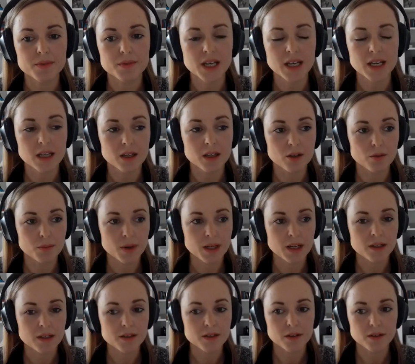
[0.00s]
taking your
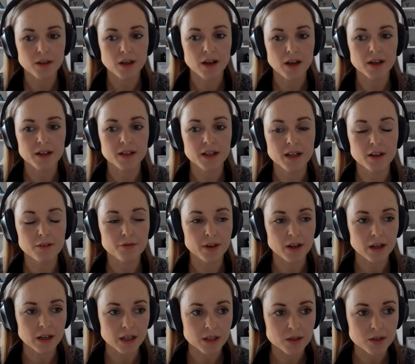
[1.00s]
meetings online, if
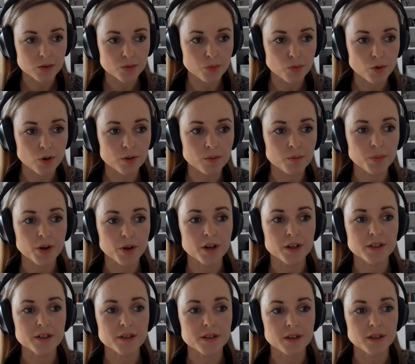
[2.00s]
at least one
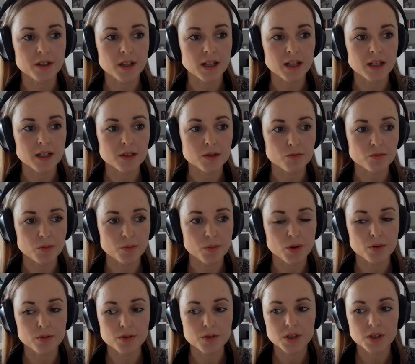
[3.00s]
person is
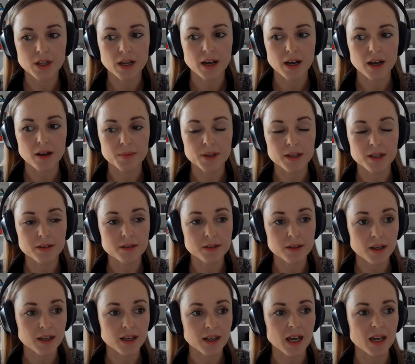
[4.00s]
remote, is
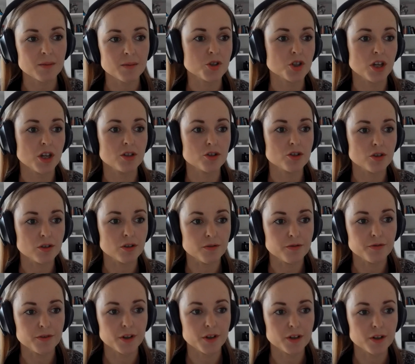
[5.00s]
a game changer
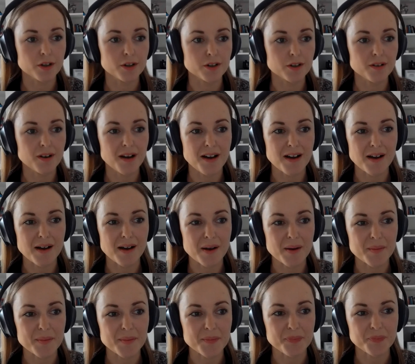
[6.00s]
for
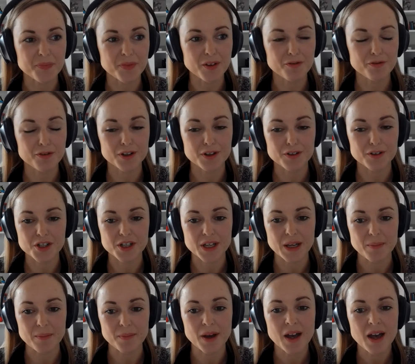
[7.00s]
your
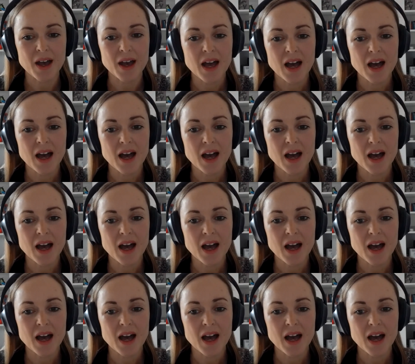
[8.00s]
team.